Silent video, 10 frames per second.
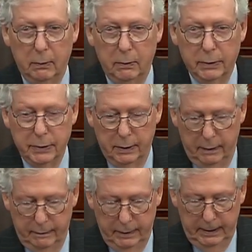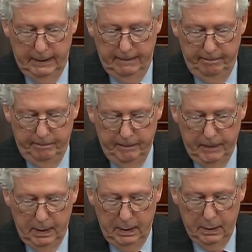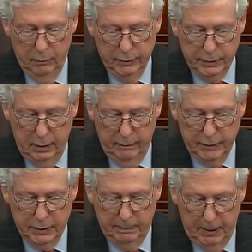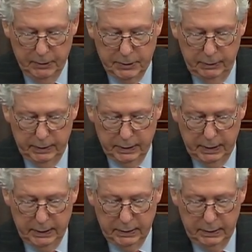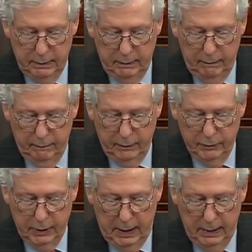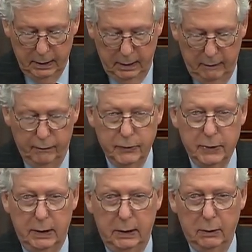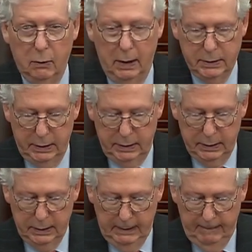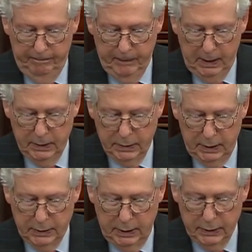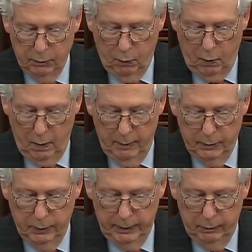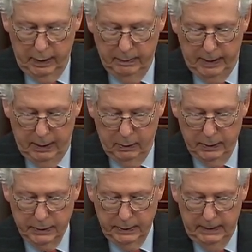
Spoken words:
Reserve. The reserve is supposed to exist for giant unforeseen crises, such as a war between great powers.